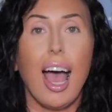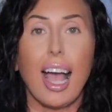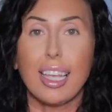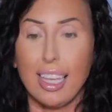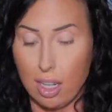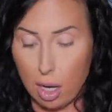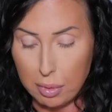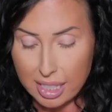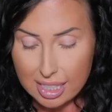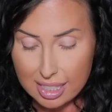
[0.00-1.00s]
I cannot
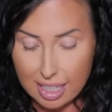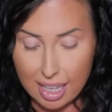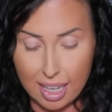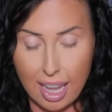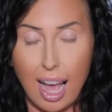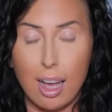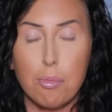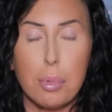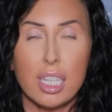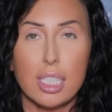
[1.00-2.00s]
wait to see. I
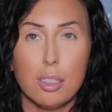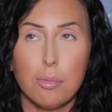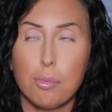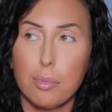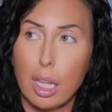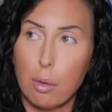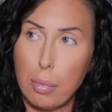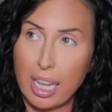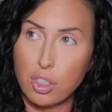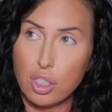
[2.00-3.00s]
have been
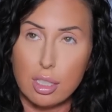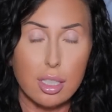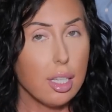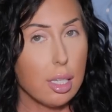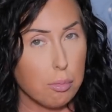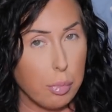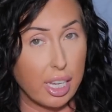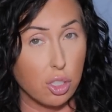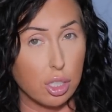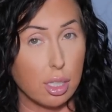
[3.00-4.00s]
patiently and
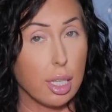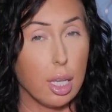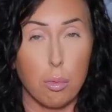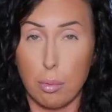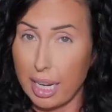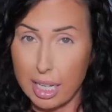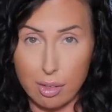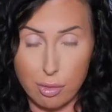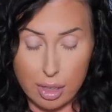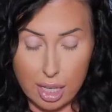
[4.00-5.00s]
patiently
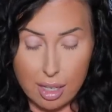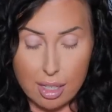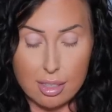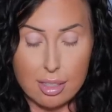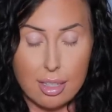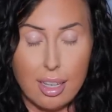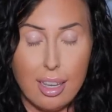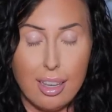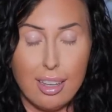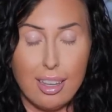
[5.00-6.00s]
waiting for these.
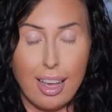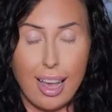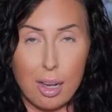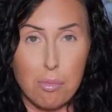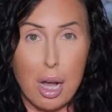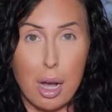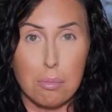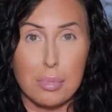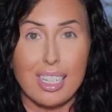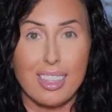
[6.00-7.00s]
I'm
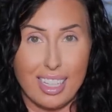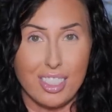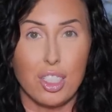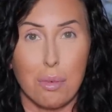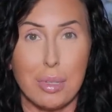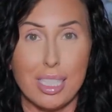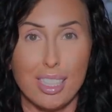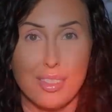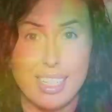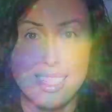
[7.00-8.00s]
pumped. Let's jump
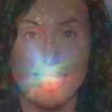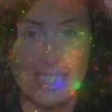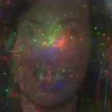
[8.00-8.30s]
into it.